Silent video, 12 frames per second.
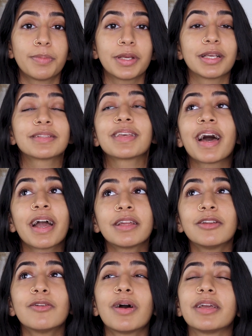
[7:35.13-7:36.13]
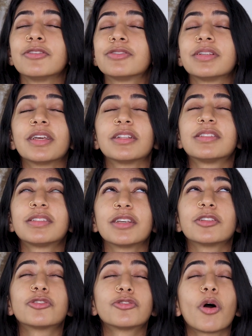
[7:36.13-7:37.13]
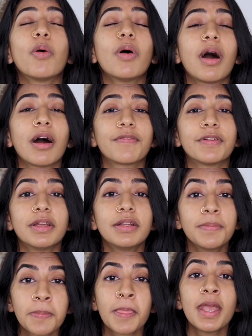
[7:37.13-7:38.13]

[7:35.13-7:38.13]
because I know I used to get sick so often,